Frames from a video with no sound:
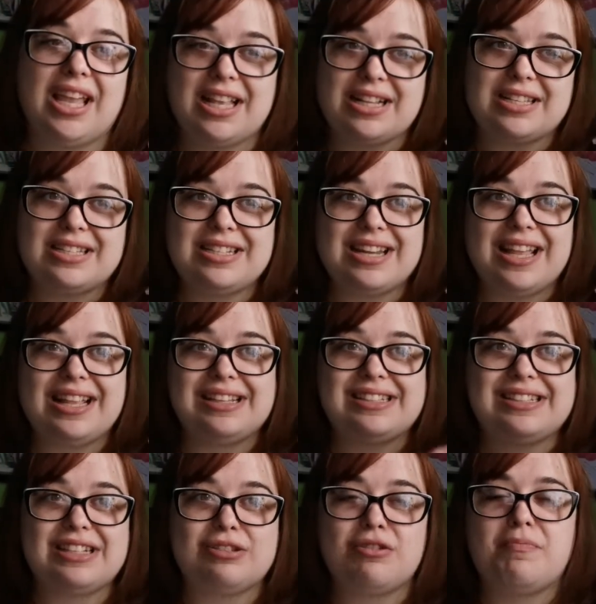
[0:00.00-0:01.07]

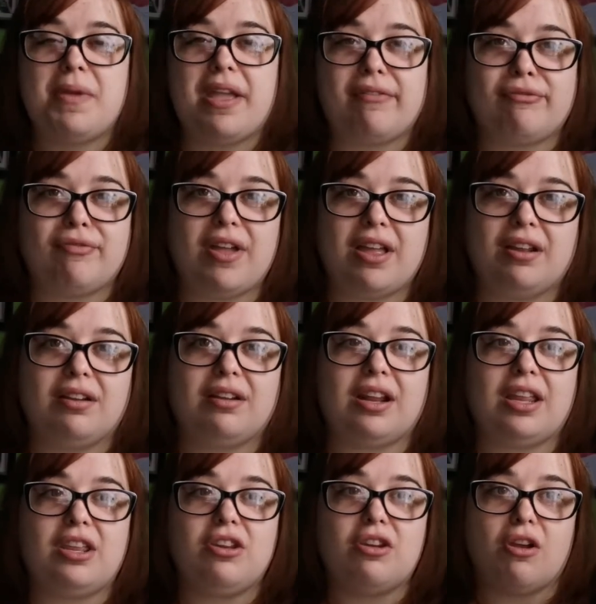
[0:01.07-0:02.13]
it's just a bit of fun,
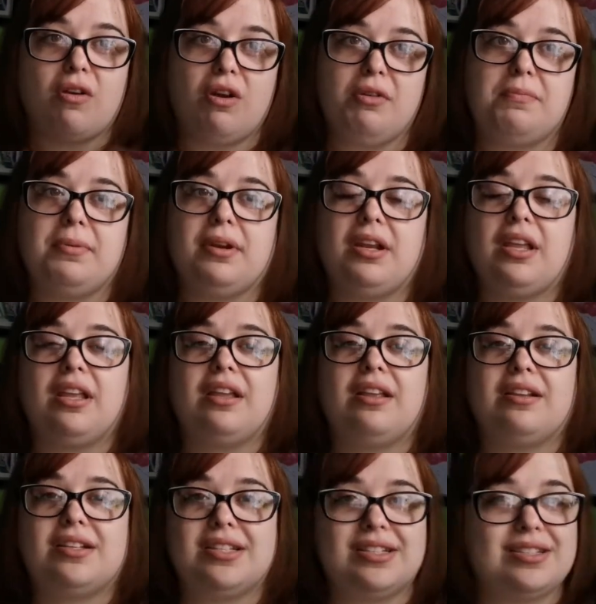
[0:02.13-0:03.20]
like, you know, opening
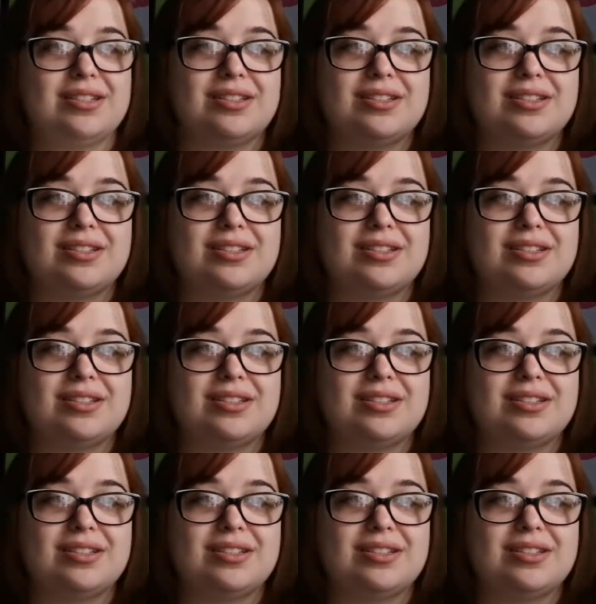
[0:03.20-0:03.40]
it and